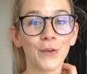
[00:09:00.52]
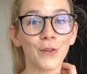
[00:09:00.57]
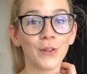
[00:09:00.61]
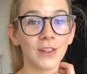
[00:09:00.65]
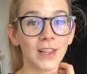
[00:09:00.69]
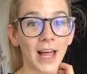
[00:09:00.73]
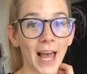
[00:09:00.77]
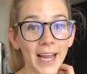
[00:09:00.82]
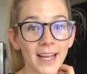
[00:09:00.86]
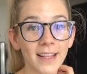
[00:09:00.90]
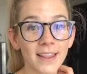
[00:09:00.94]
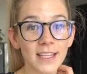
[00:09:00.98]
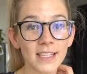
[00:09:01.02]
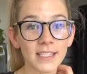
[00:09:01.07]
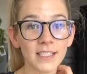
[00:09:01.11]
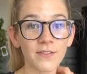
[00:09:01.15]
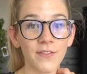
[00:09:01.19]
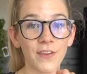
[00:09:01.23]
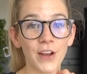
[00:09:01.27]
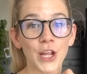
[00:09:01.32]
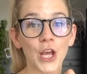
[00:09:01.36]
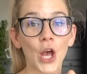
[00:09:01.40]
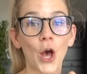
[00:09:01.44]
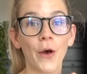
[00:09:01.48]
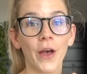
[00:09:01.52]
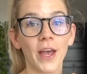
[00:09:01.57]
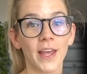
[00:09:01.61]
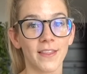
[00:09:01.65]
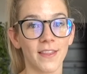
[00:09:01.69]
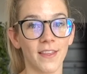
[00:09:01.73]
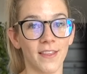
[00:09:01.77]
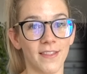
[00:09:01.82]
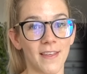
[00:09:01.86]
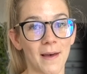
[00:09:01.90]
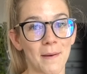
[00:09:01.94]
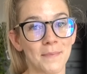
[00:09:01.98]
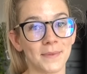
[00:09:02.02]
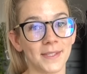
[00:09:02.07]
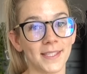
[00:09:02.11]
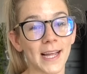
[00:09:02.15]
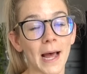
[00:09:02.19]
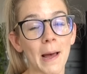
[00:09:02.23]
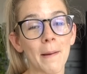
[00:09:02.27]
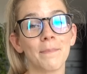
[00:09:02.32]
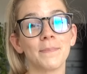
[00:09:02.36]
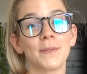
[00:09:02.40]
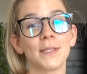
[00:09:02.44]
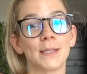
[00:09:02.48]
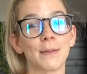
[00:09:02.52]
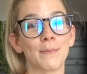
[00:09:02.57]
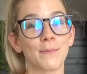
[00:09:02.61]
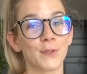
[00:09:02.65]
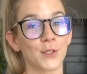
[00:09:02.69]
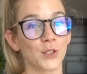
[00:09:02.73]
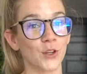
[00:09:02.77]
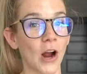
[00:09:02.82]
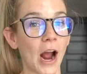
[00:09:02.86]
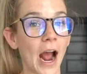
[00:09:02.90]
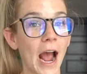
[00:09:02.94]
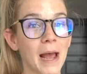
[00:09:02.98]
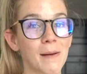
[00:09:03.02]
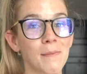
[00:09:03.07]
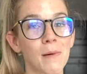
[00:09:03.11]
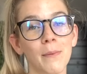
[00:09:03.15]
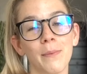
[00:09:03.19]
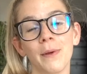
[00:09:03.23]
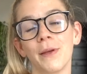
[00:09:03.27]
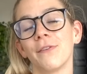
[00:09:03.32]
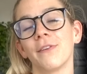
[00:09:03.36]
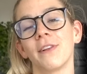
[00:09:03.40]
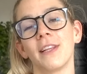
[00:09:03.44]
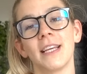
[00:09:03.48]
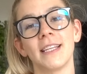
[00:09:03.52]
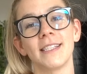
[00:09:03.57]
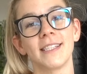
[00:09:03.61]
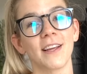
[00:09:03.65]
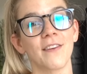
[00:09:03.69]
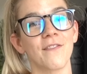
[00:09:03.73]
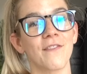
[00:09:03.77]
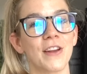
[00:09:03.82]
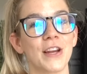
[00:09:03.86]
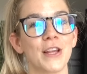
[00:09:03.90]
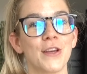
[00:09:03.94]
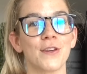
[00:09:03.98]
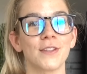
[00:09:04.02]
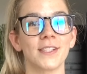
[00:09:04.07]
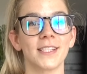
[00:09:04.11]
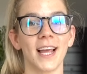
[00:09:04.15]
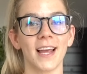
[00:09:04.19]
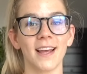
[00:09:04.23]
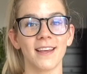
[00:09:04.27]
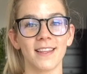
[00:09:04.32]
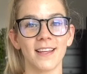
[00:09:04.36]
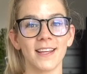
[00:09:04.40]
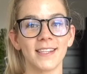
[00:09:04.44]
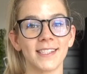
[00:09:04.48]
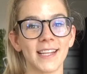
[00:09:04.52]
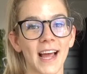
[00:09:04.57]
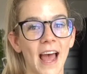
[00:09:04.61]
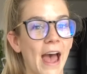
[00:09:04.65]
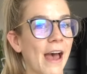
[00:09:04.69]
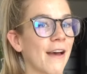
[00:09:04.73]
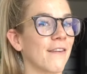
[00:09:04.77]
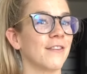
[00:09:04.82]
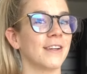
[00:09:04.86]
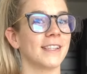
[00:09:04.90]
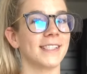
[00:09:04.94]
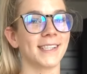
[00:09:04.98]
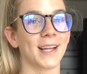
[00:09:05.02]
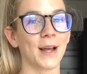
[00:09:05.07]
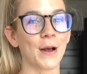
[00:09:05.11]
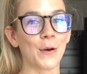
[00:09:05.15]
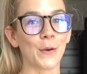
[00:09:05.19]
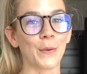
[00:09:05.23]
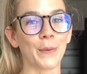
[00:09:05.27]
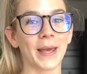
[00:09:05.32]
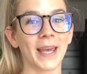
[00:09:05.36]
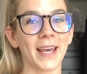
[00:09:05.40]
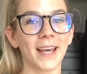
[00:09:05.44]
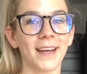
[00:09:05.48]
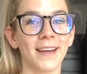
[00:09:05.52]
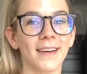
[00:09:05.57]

you like this video, hit the thumbs up, subscribe. I'll be releasing videos like this every single week.